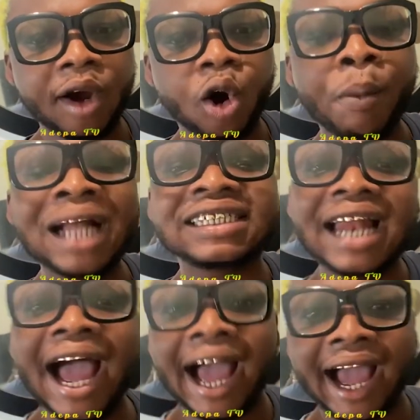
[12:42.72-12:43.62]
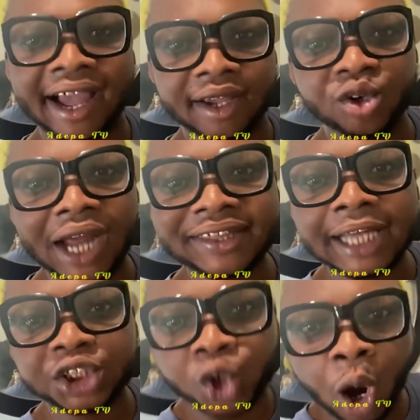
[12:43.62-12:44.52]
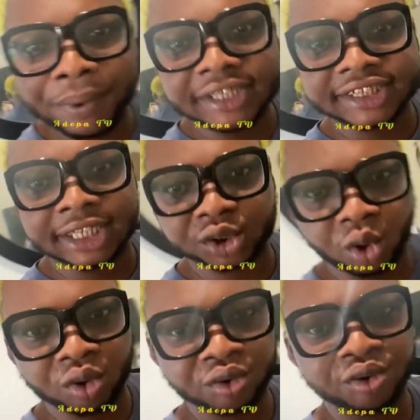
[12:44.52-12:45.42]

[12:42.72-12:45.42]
Over now, United Showbiz, they so.